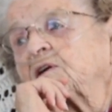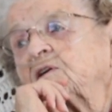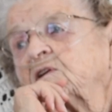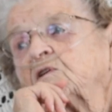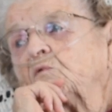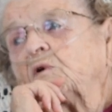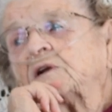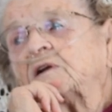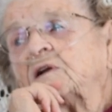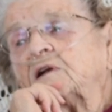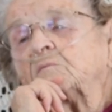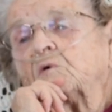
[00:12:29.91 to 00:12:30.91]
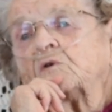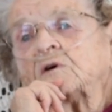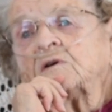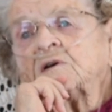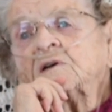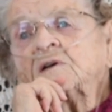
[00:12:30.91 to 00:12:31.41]
He didn't want it anymore.
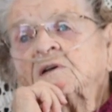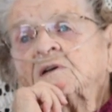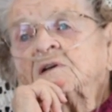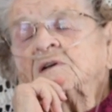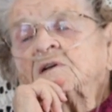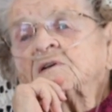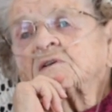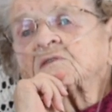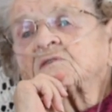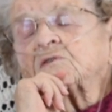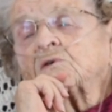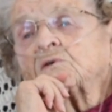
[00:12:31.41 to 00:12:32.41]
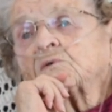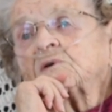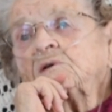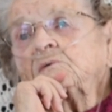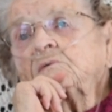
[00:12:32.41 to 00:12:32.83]
So he